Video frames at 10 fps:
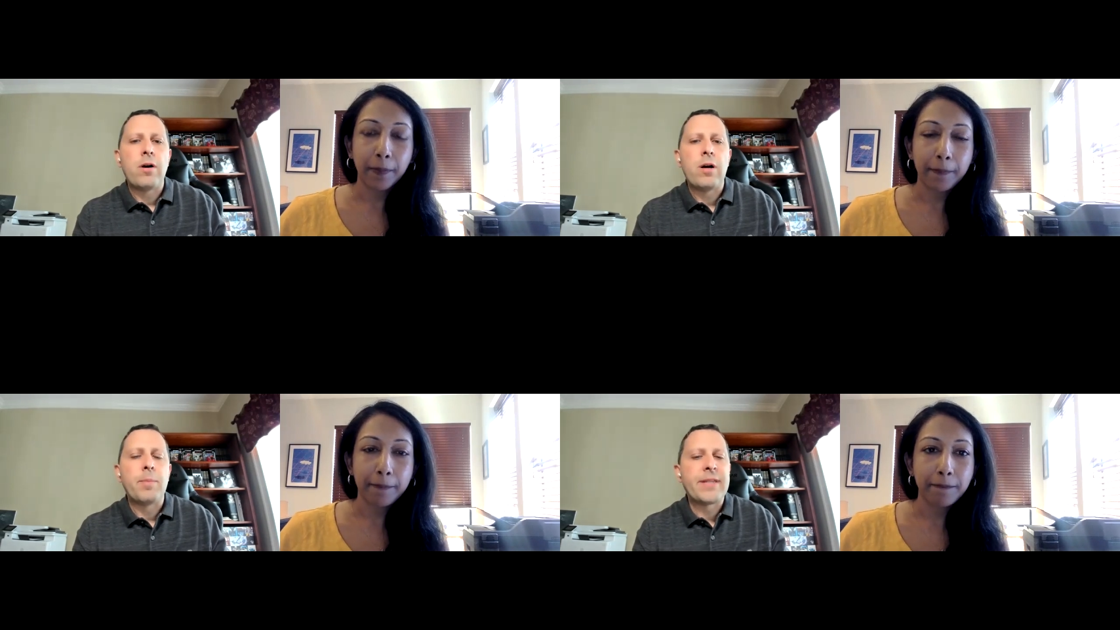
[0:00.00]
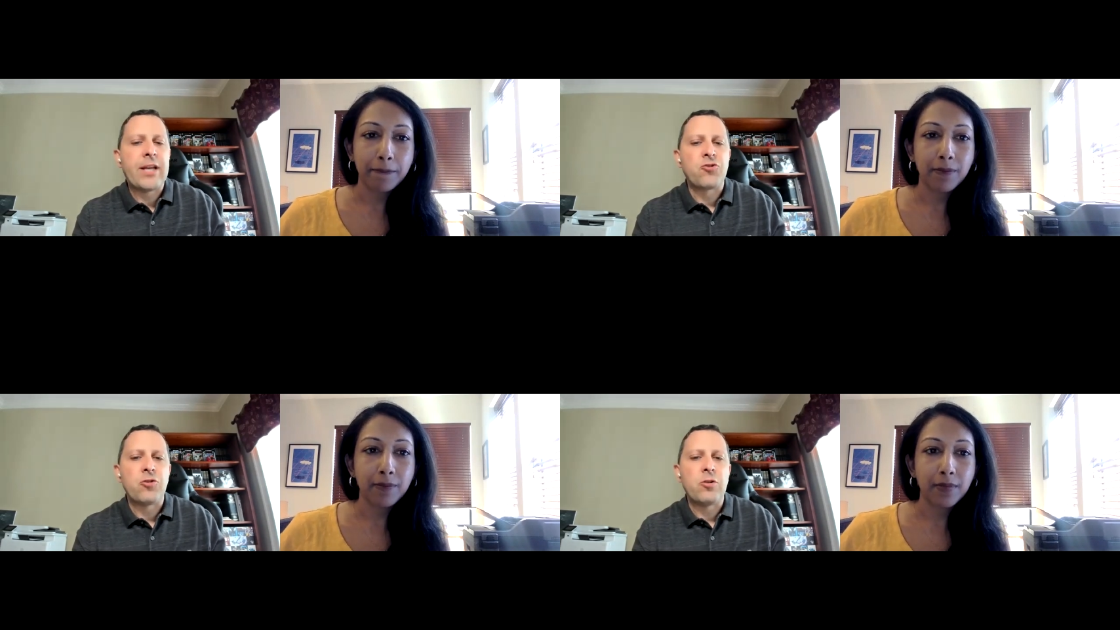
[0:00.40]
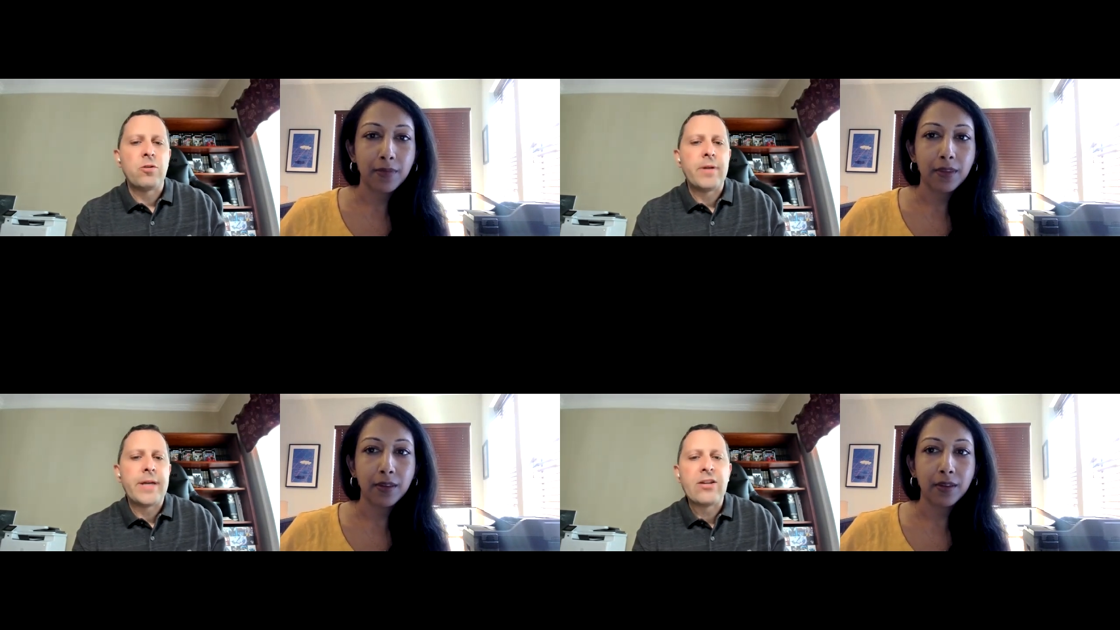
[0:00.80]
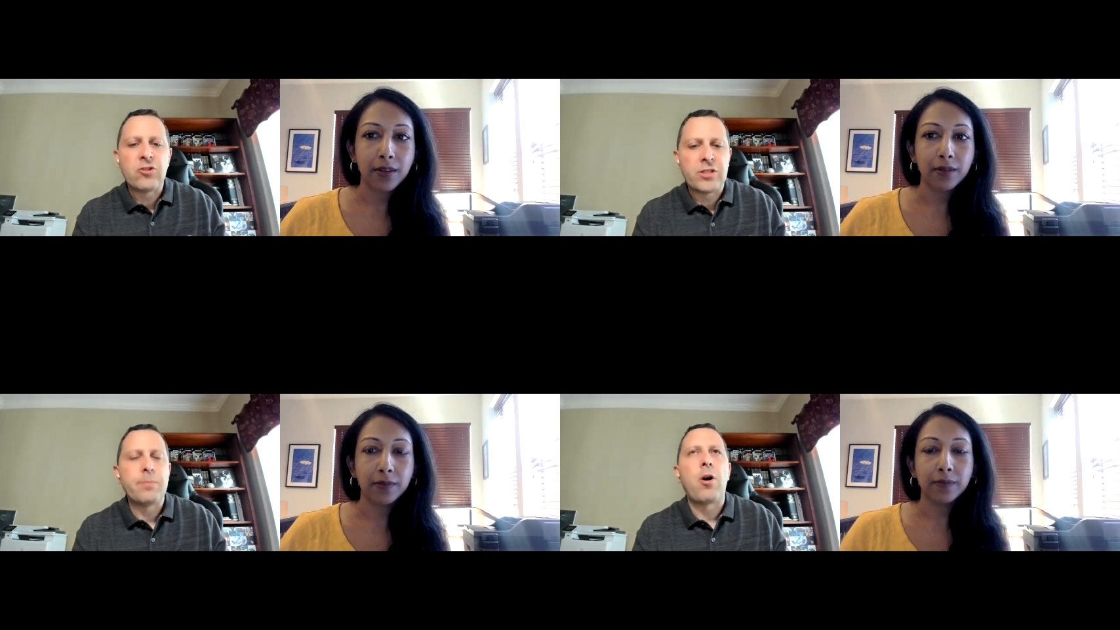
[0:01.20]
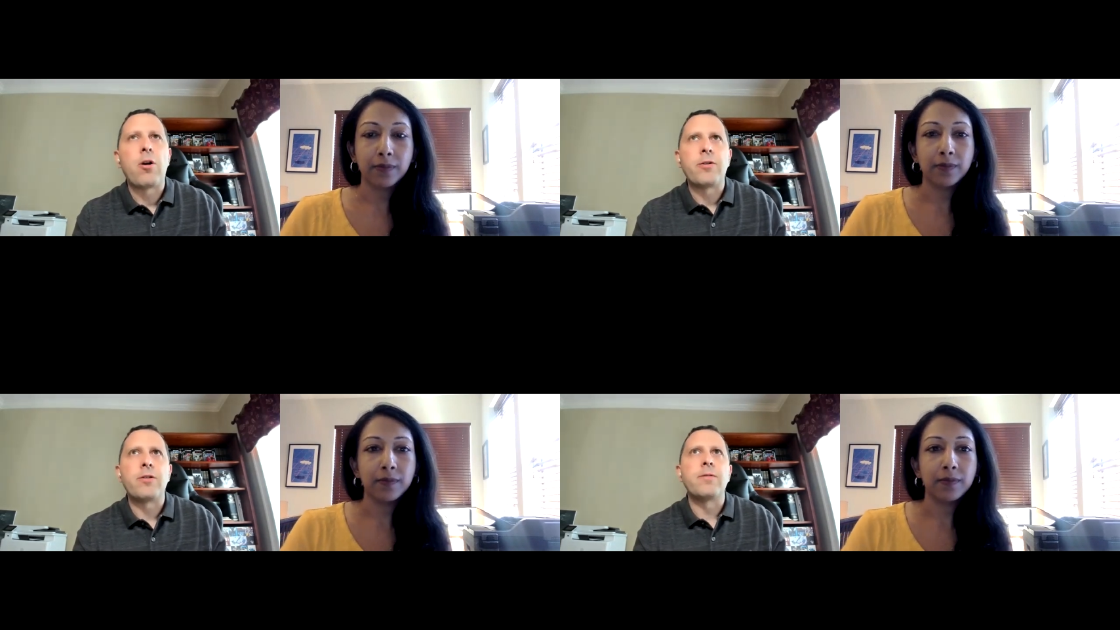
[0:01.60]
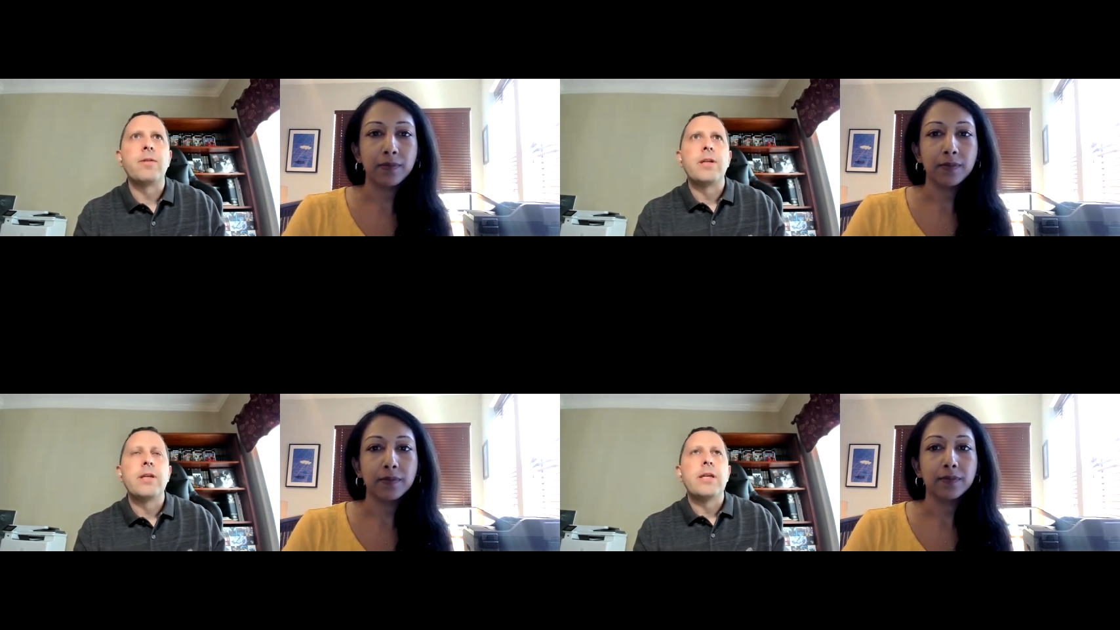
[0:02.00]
Speaker 1: a, a potential agency partner,